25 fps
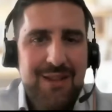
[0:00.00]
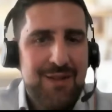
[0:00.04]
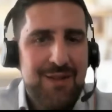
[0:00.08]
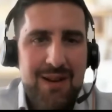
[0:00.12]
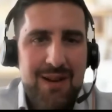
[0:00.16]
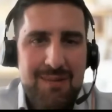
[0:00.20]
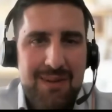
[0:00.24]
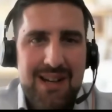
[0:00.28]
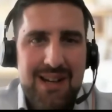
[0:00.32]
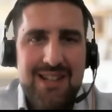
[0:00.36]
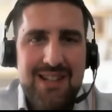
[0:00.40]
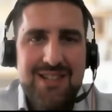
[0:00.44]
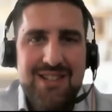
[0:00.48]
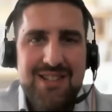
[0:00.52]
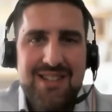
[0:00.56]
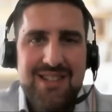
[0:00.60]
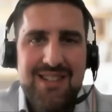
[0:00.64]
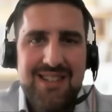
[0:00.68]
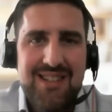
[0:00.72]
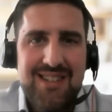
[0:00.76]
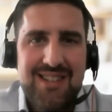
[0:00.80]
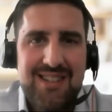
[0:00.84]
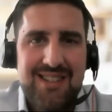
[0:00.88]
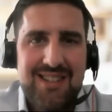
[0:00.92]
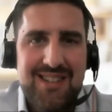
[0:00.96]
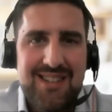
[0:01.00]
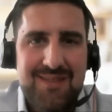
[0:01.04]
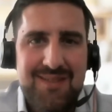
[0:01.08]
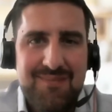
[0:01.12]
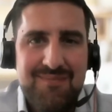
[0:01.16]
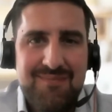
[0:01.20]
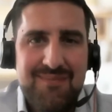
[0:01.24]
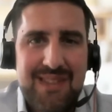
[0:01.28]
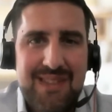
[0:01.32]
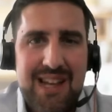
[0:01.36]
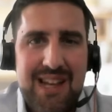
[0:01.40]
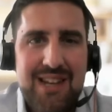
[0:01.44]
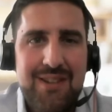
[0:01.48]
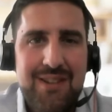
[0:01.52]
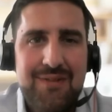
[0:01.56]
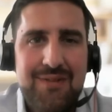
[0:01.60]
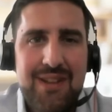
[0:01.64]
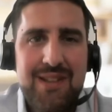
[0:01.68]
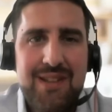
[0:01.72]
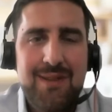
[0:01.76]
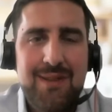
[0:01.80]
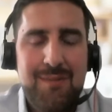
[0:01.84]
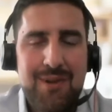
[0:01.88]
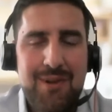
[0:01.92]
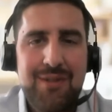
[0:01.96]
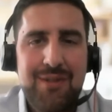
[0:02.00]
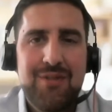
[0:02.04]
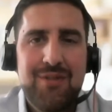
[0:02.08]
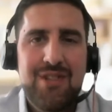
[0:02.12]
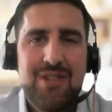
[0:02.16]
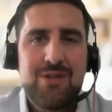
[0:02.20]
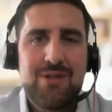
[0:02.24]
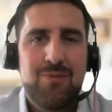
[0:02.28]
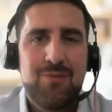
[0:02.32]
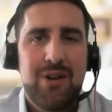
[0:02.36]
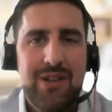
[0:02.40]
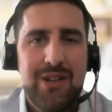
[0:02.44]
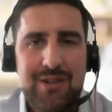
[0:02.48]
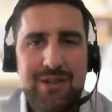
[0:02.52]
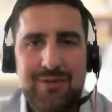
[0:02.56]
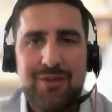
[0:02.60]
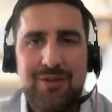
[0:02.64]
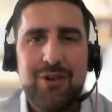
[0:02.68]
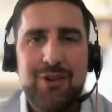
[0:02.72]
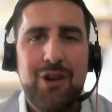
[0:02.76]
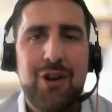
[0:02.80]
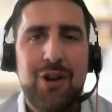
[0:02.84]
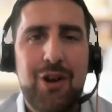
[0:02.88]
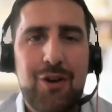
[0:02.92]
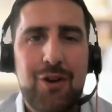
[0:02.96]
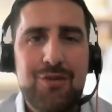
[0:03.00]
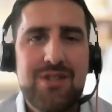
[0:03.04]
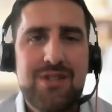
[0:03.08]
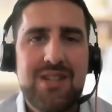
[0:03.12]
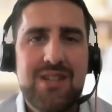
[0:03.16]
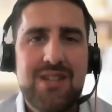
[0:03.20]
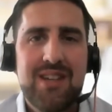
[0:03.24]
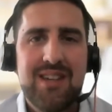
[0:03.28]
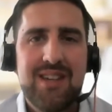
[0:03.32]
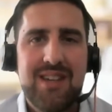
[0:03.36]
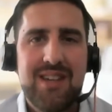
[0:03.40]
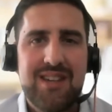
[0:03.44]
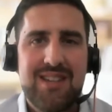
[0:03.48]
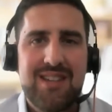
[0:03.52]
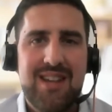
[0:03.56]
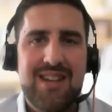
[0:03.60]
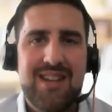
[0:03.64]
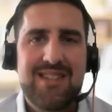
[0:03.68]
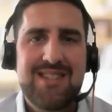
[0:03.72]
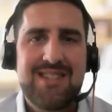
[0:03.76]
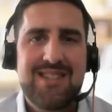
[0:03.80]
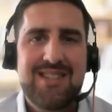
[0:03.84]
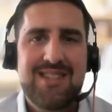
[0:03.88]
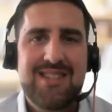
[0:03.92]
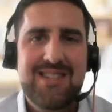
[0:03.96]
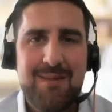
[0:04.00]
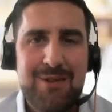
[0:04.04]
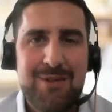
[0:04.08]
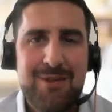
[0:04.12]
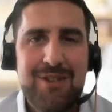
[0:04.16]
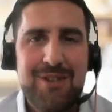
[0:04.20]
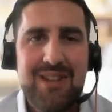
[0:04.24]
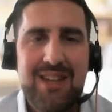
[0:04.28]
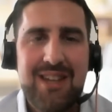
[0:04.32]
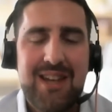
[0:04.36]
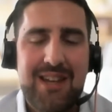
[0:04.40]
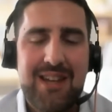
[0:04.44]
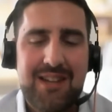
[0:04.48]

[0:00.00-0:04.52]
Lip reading: very much, Daniel Vanden Broecke, for this wonderful closing and summary.